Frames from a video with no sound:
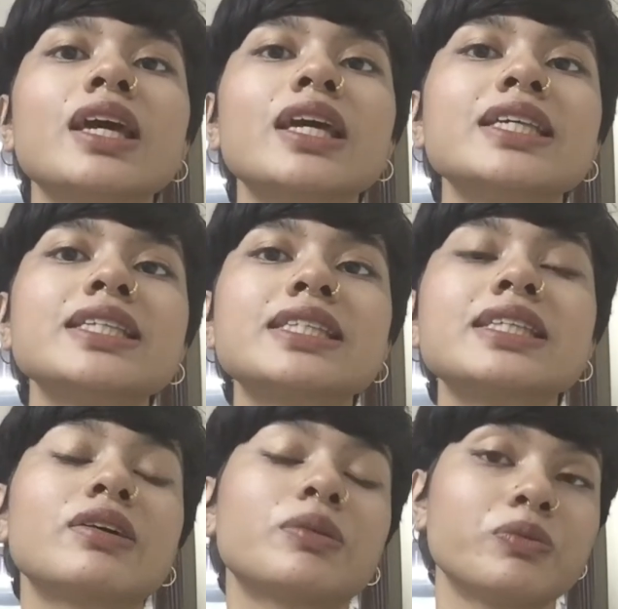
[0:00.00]

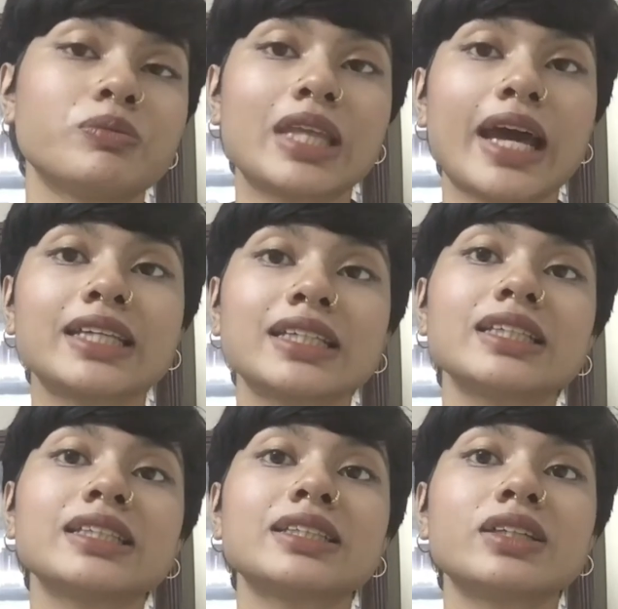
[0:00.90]
That
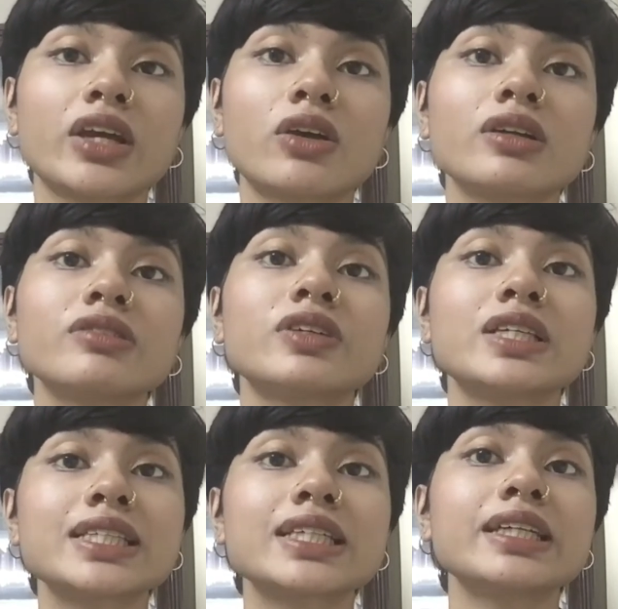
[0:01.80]
is a record of
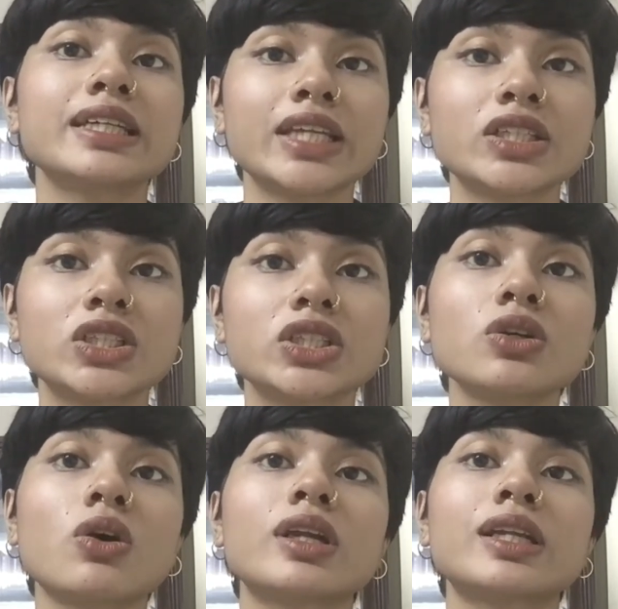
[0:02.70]
his contention
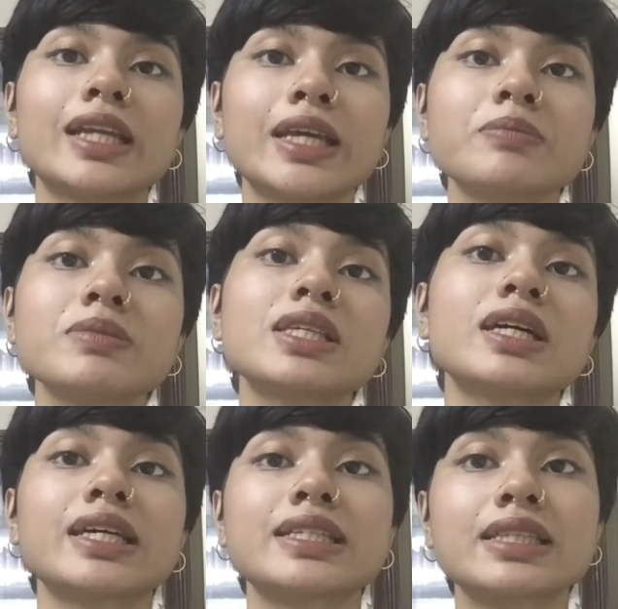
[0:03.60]
or claims
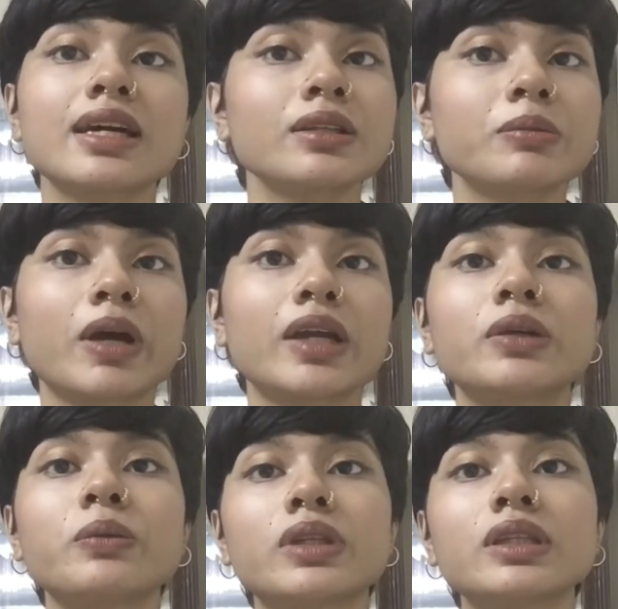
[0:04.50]
against the other
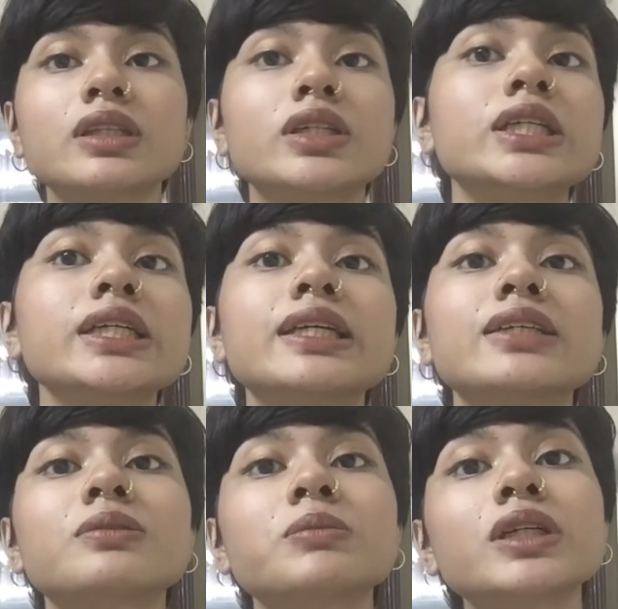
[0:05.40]
party within 30
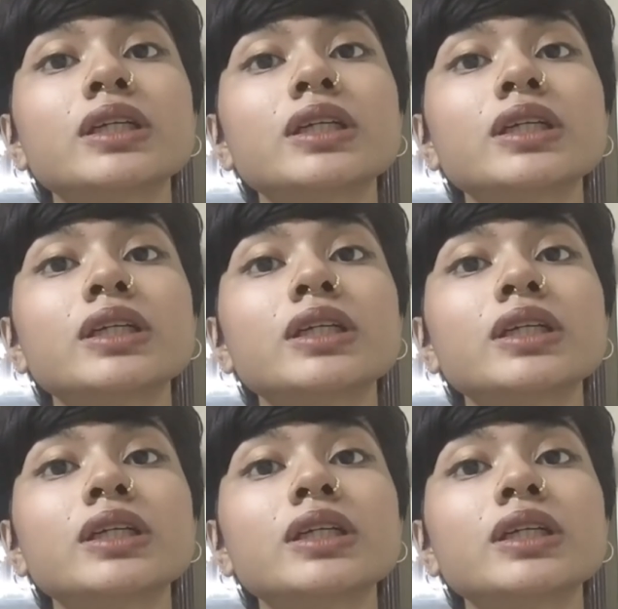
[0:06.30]
days from the